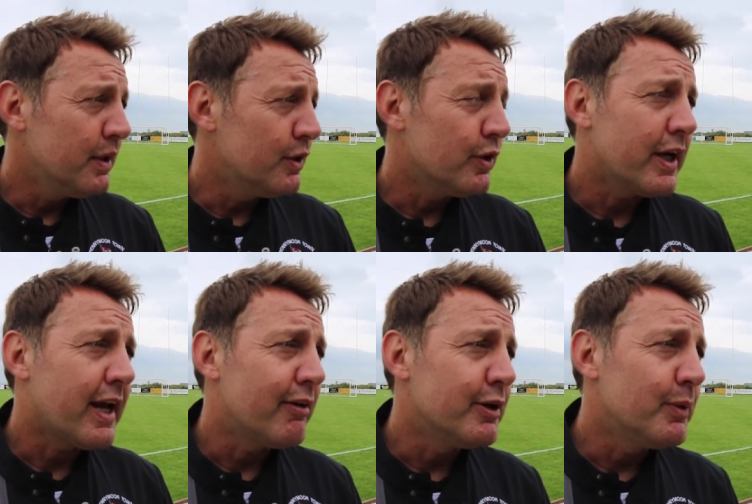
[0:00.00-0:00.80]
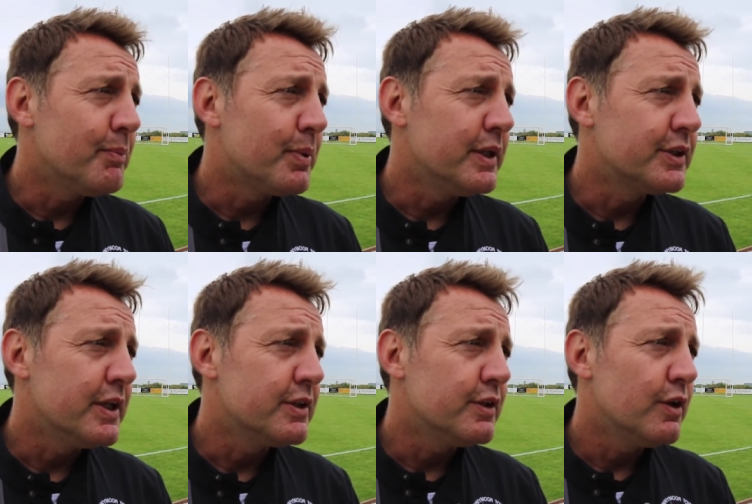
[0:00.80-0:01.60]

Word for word: you don't get carried away in pre-season.